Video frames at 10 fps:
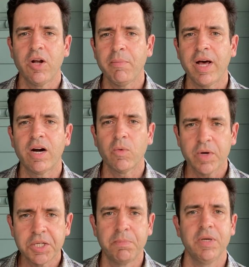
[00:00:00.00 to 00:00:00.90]
No matter
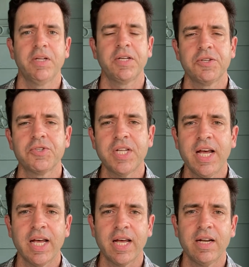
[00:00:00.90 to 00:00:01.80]
which building you
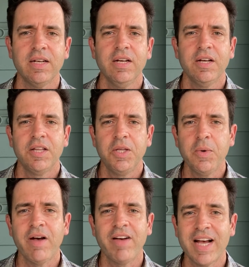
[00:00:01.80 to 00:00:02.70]
stay in, you
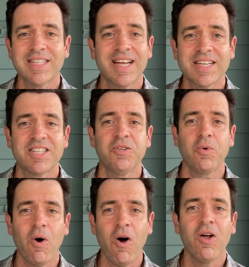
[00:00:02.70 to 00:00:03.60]
have access
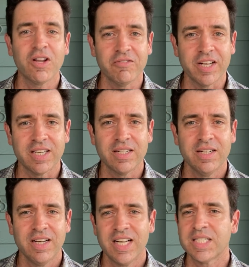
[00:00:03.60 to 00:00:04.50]
to all of it.
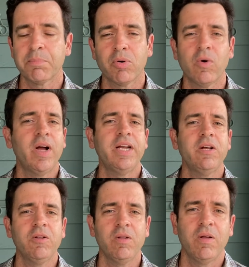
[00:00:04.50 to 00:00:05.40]
It's a perennial